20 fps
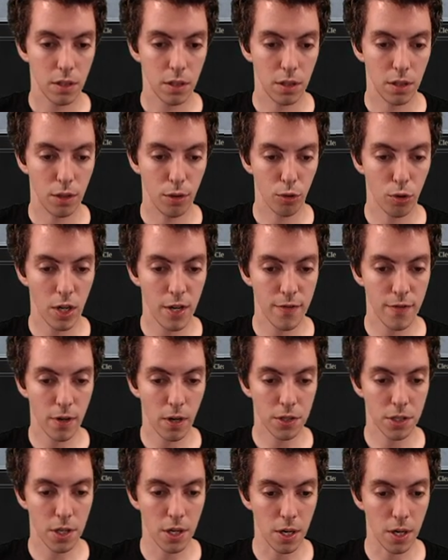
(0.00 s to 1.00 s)
No
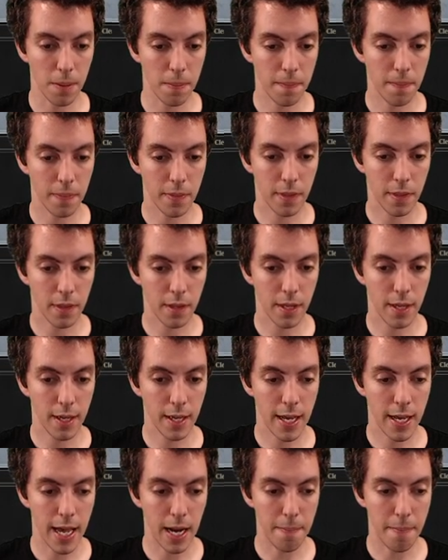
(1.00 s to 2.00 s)
graveyards here.
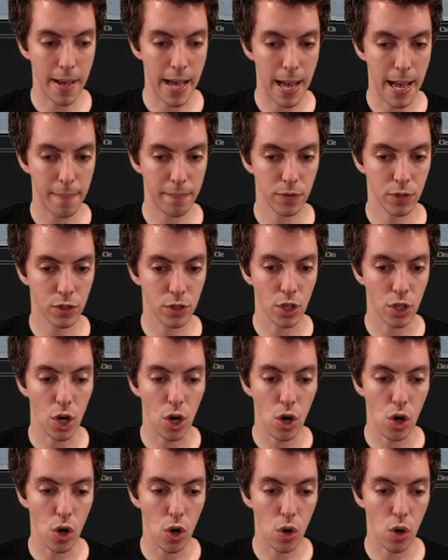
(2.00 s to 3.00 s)
And a map.
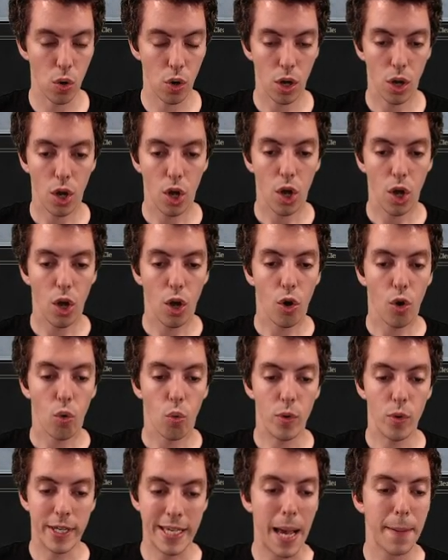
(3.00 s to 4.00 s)
So
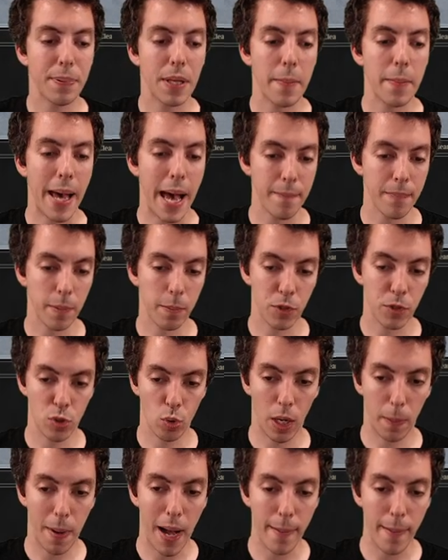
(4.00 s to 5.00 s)
we can't play map because we
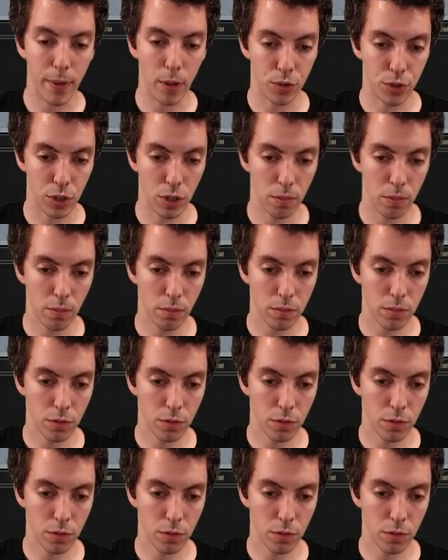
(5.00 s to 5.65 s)
want to pop O-Stone.